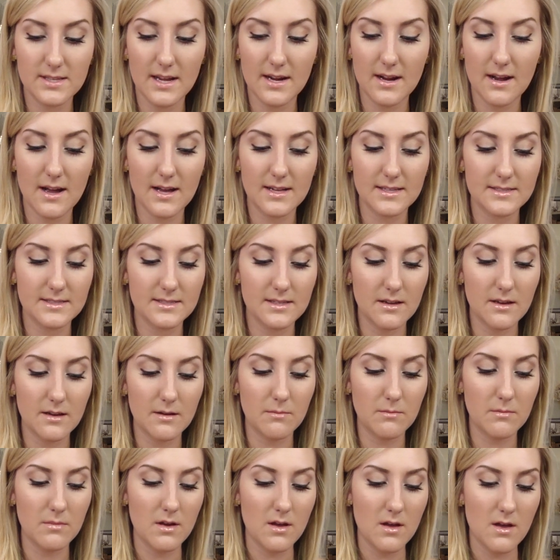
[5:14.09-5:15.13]
I got
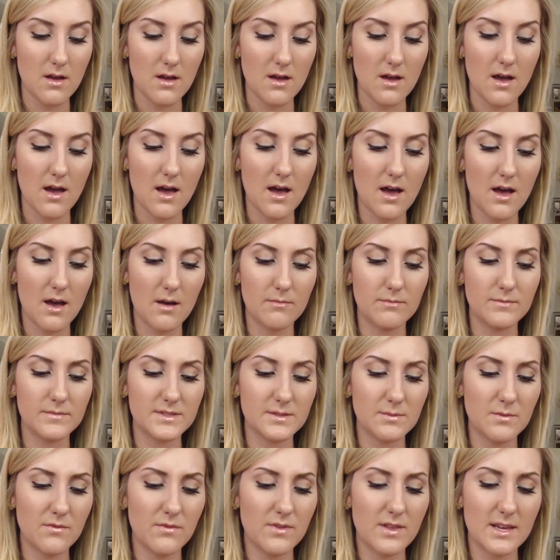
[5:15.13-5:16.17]
some
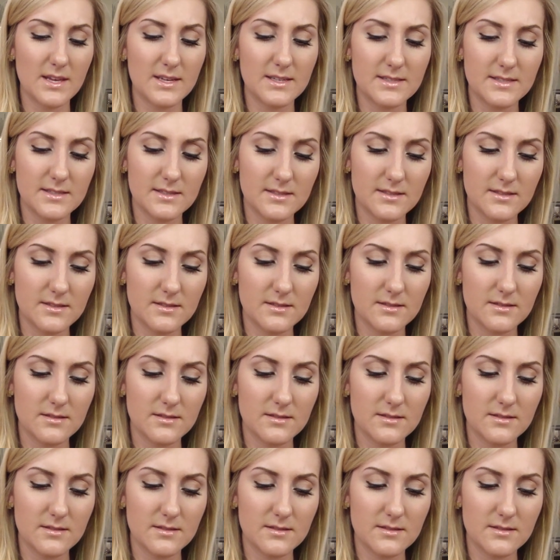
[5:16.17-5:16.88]
of this.